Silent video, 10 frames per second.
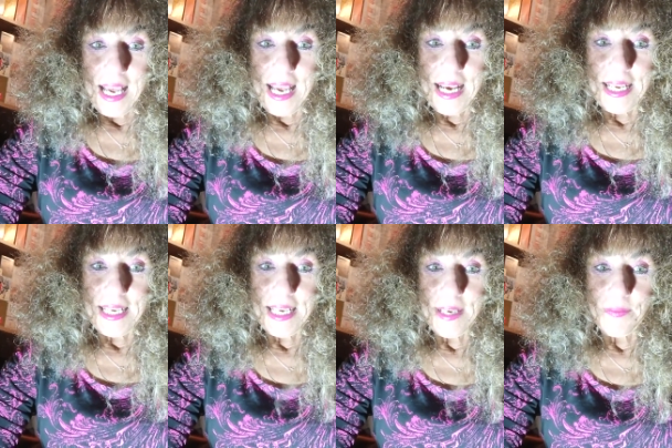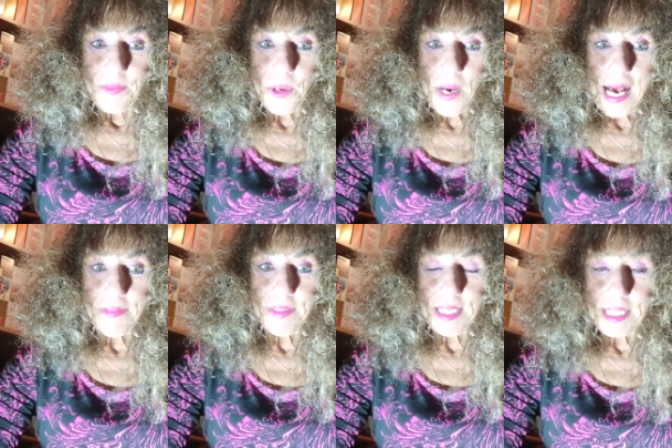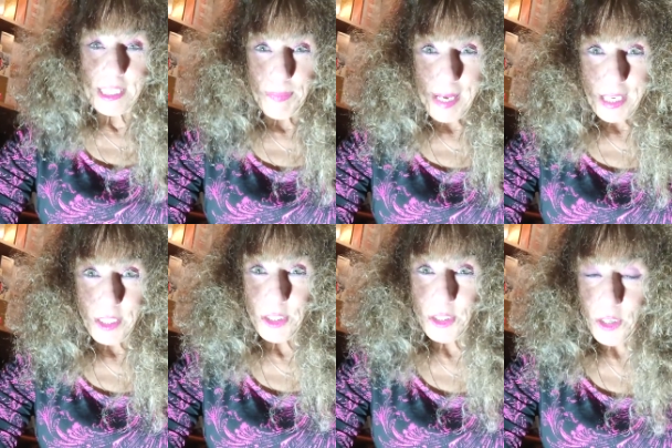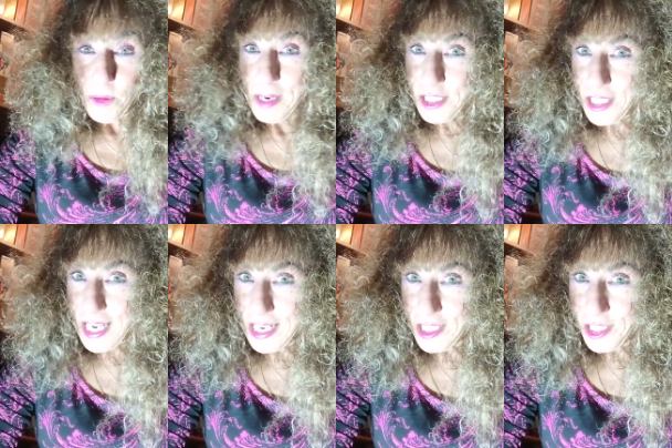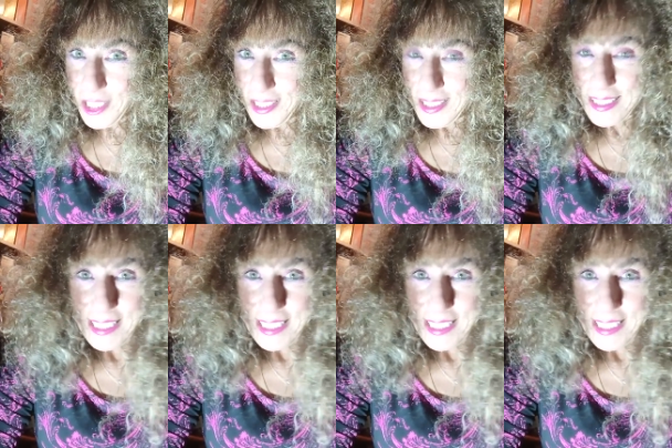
and you have to expend so much energy,